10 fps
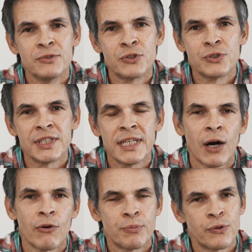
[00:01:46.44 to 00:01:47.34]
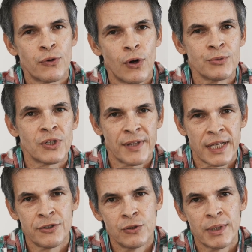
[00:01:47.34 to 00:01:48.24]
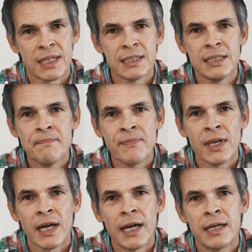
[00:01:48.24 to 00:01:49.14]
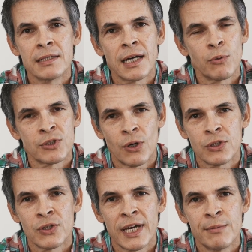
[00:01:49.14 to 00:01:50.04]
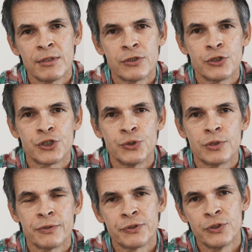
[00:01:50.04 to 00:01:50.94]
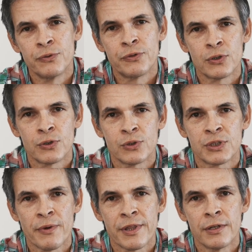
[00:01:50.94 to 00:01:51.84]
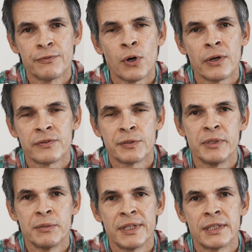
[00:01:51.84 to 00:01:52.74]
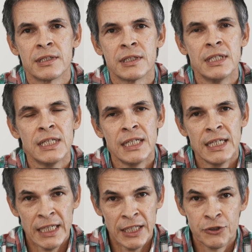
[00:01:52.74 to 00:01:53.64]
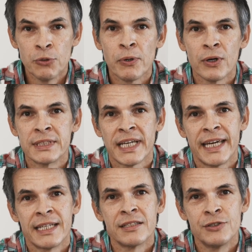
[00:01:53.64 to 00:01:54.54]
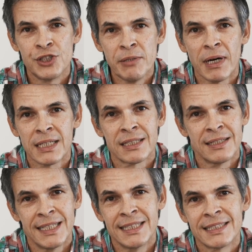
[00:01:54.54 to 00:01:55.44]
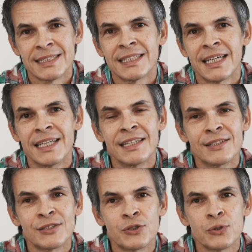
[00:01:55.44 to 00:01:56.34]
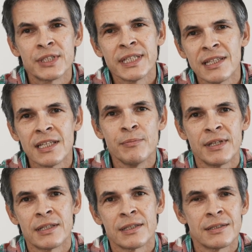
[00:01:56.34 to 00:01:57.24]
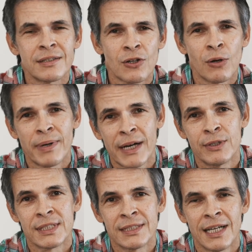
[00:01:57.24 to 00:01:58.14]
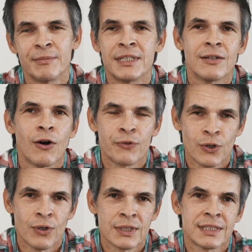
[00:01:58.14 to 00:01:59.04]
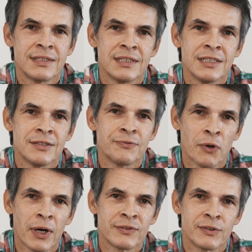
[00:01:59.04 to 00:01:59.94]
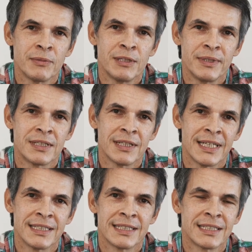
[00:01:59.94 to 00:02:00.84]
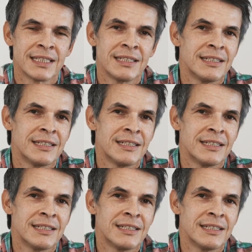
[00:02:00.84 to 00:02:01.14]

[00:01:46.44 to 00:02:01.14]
to see how it performs on that new body, and I was also able to shoot a few photos with the 400mm 2.8 G master lens and to see a little bit the comparison. I mean, of course, the 400mm lens